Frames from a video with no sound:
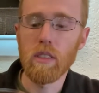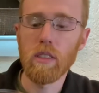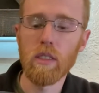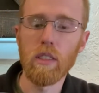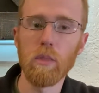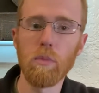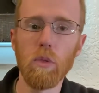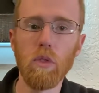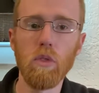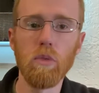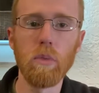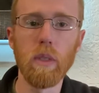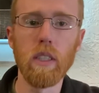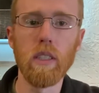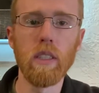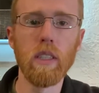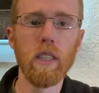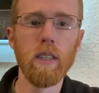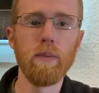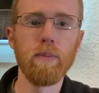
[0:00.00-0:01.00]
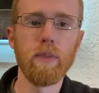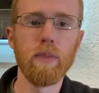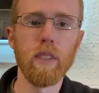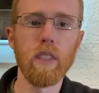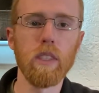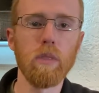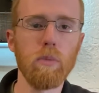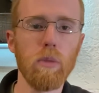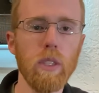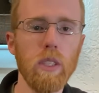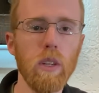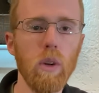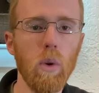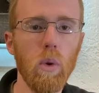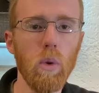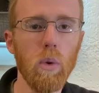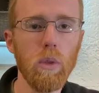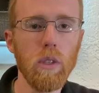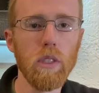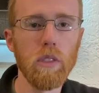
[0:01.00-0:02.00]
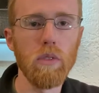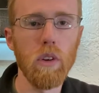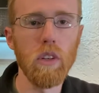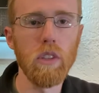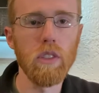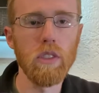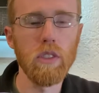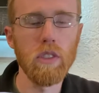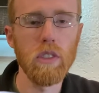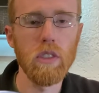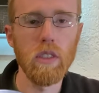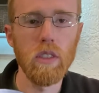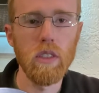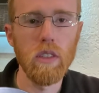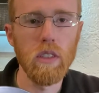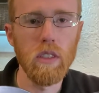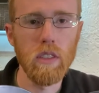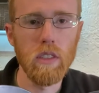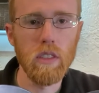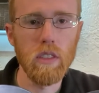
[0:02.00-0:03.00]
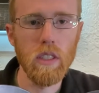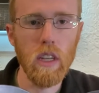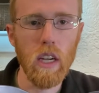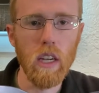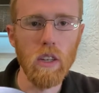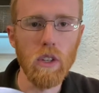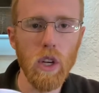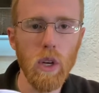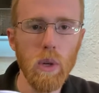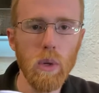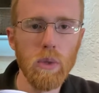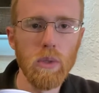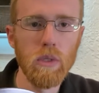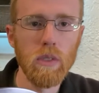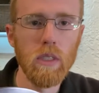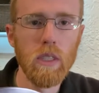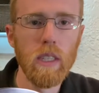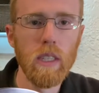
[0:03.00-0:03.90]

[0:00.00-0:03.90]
See, this movement is pretty old as far as the style goes.